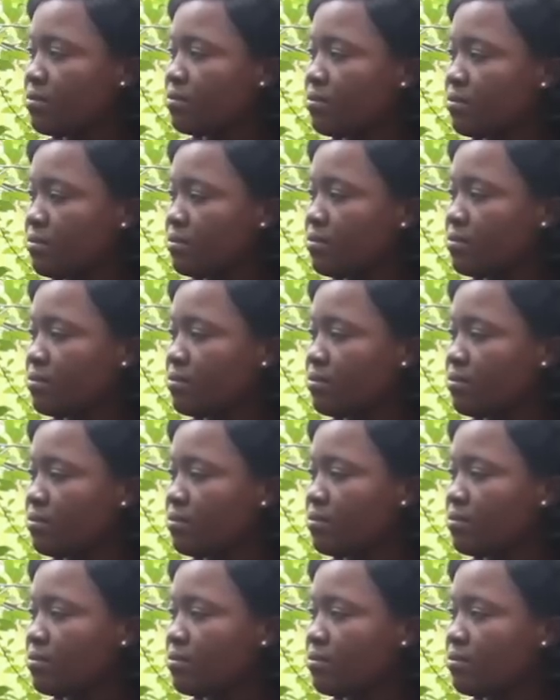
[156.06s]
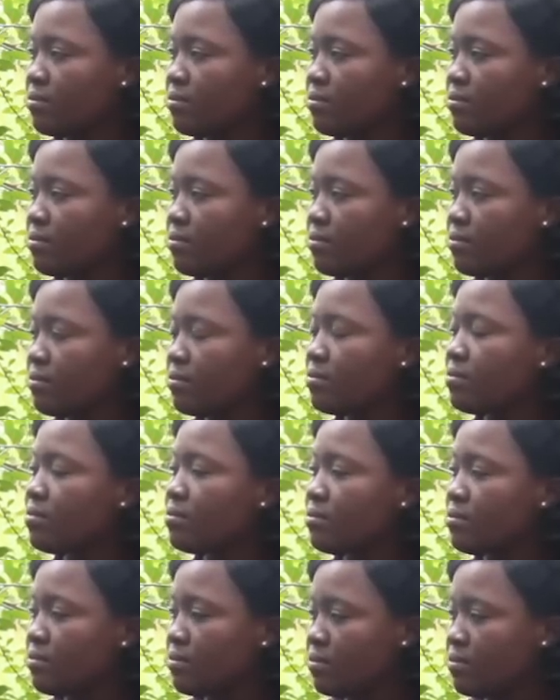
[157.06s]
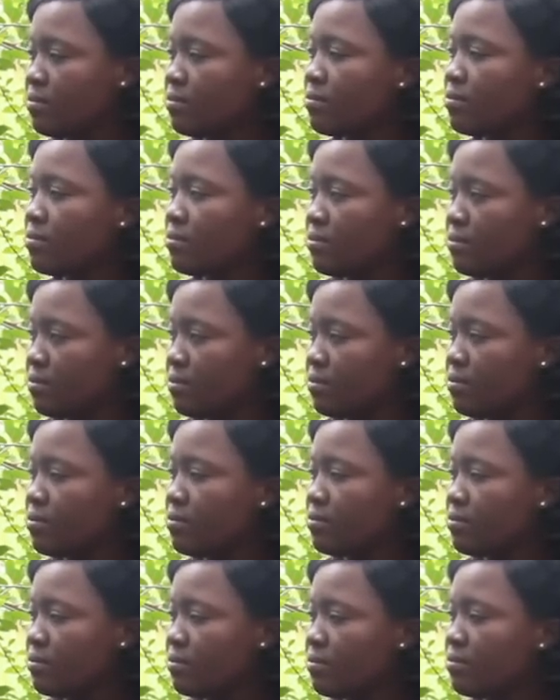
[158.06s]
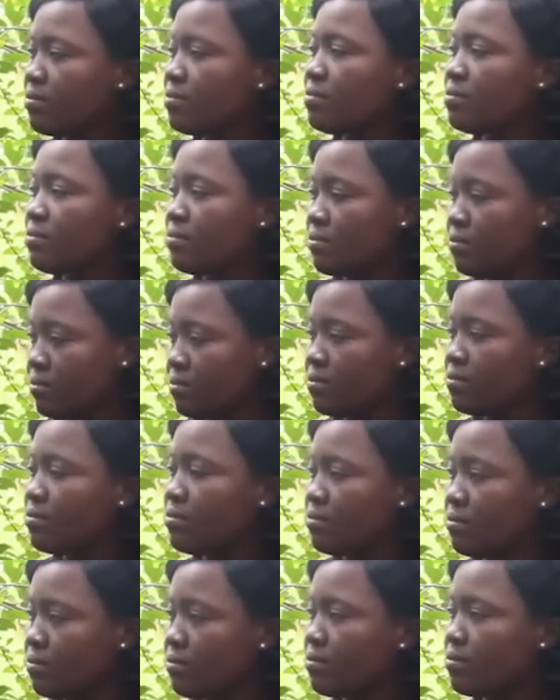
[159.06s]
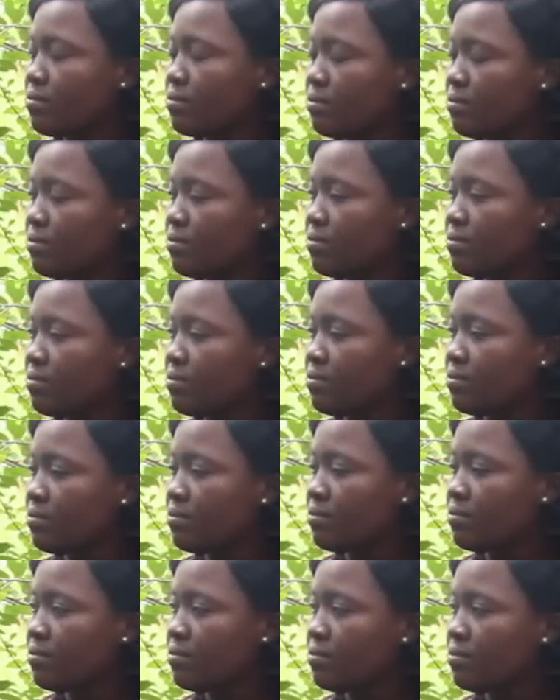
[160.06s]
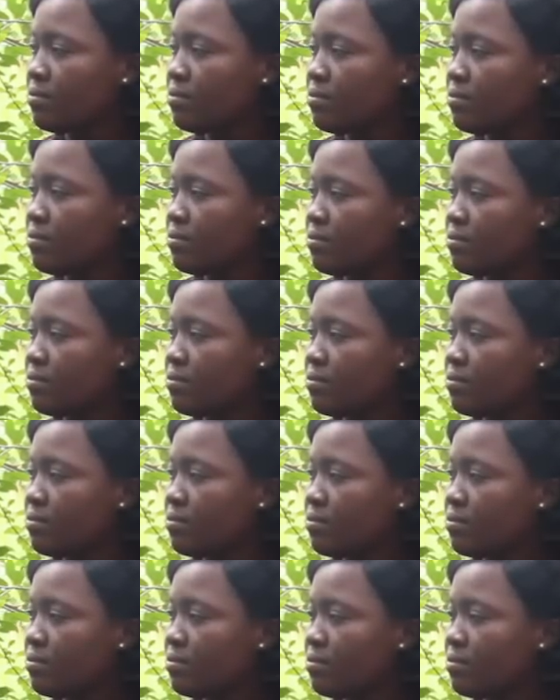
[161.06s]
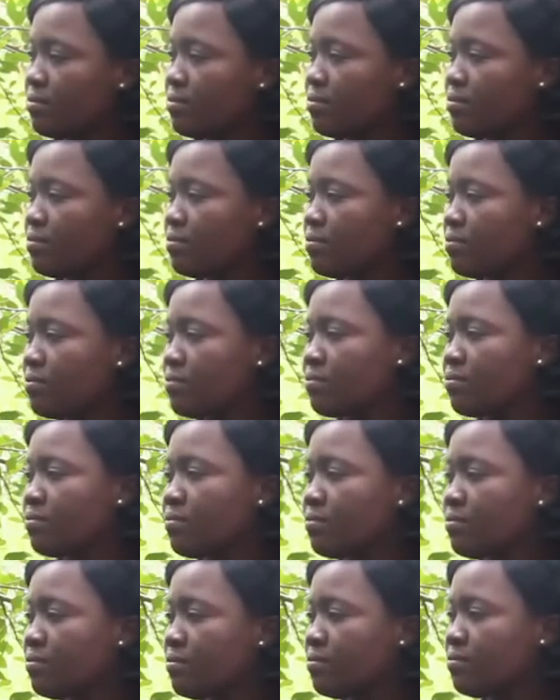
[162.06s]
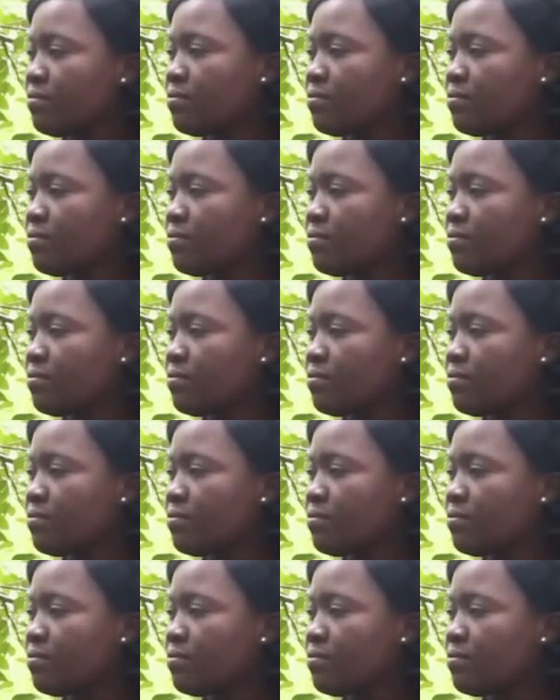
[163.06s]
(not speaking)